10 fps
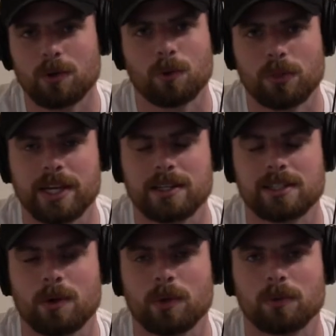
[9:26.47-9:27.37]
cool things
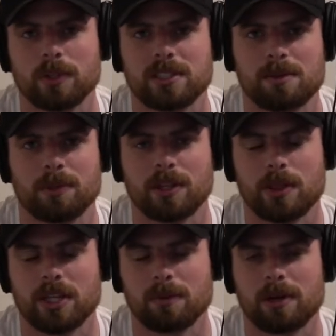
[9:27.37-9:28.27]
that I wouldn't really typically
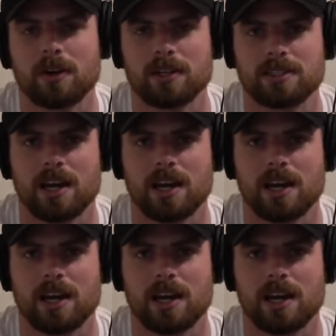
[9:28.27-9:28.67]
think about because